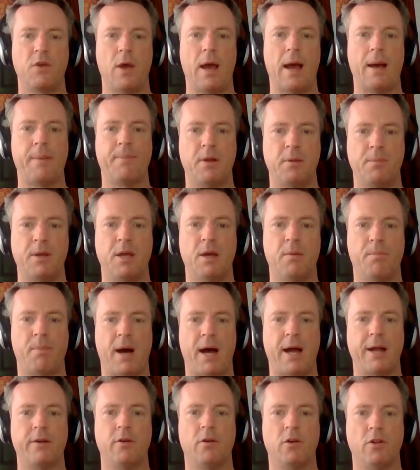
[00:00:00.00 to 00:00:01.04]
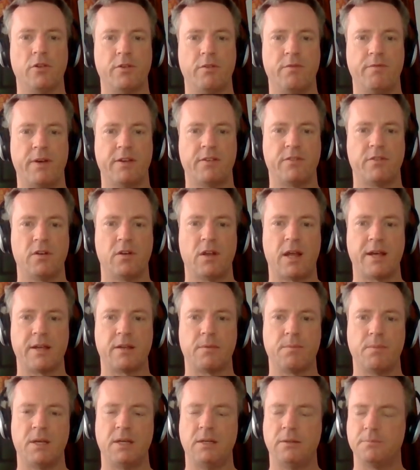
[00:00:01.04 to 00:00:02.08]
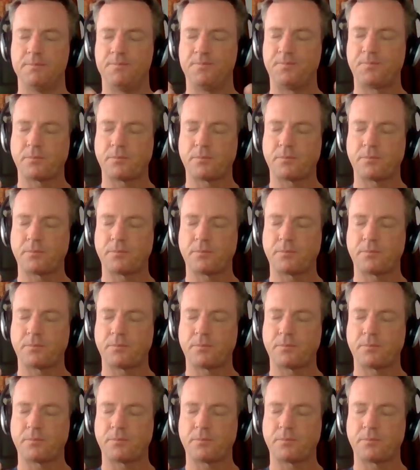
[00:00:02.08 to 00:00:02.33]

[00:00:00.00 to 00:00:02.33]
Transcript: you happen to be a buy and hold investor like me,